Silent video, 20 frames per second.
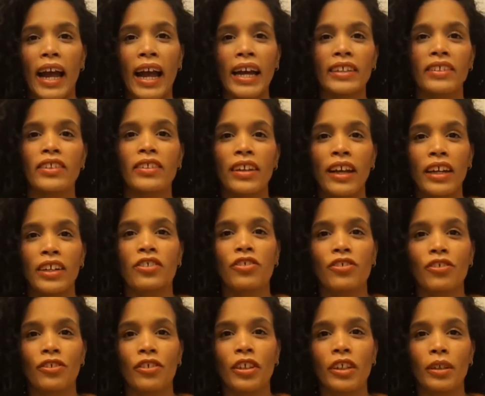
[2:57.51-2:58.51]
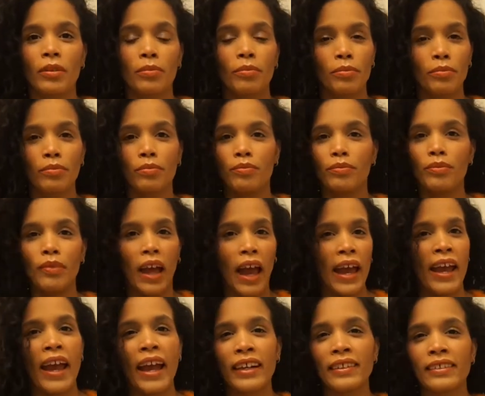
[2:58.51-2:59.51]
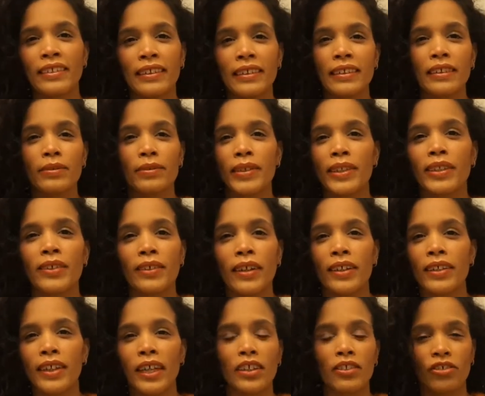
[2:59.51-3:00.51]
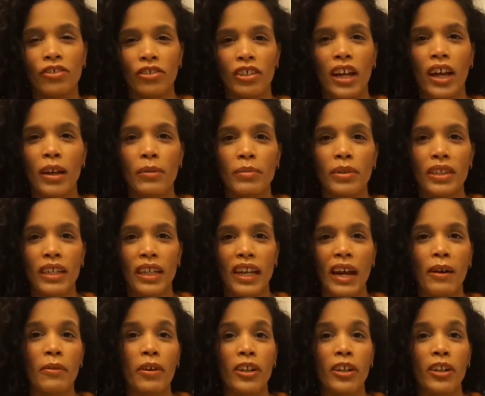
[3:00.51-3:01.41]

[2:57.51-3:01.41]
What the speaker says: I exited the video out yesterday, but then I